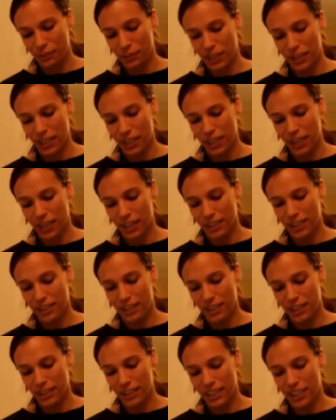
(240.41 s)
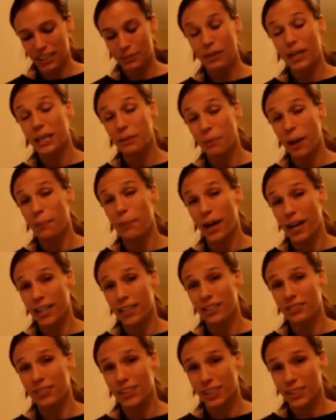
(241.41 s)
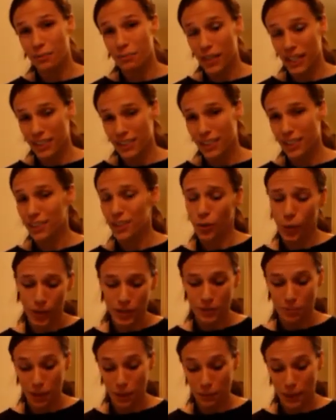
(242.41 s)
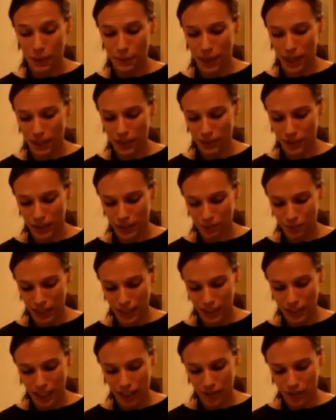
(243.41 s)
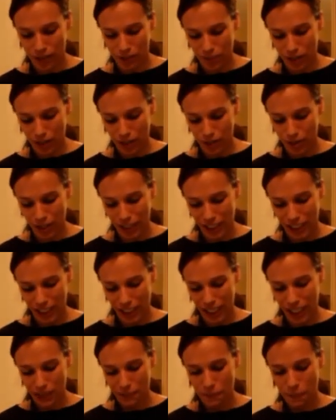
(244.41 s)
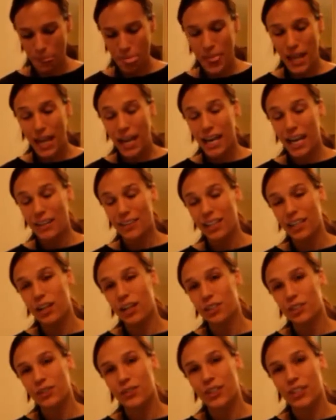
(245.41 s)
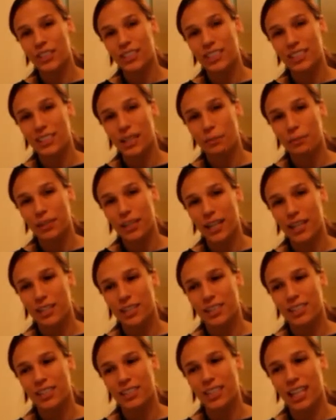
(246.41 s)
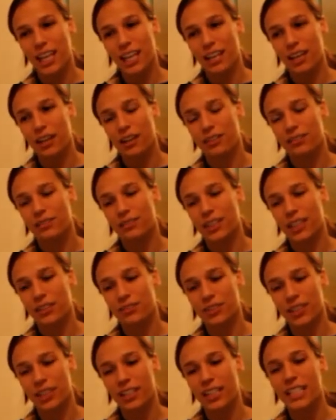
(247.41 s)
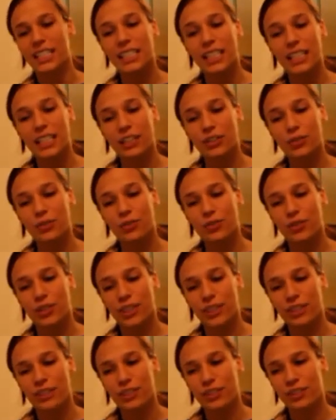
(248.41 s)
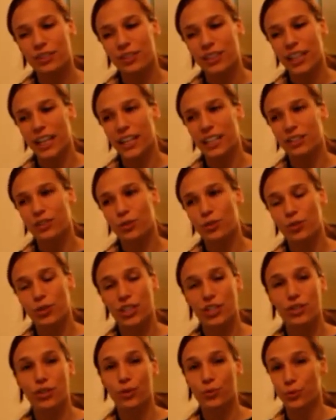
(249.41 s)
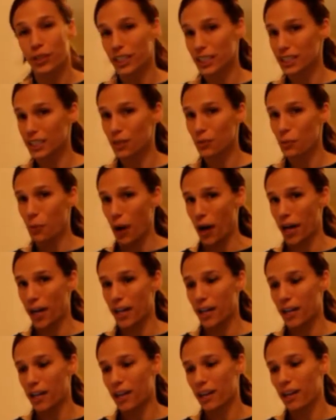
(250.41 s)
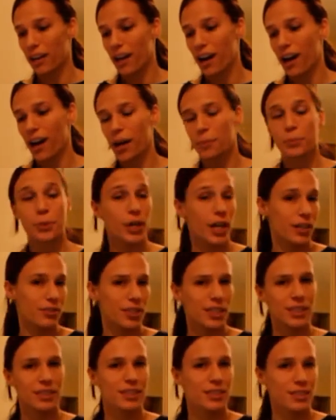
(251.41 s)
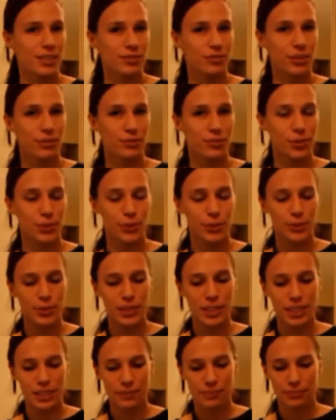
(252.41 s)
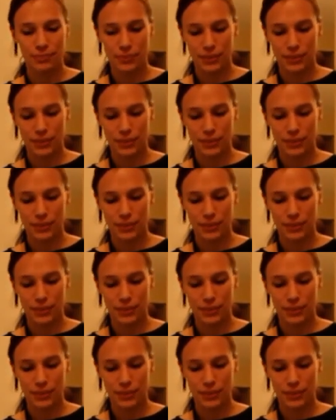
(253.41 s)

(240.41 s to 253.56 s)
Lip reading: me it's making my body feel amazing. It's going to make my body feel amazing after I'm done drinking it. And then also there's the double-edged thing of, if there is any nutritional reason why I'm craving different foods,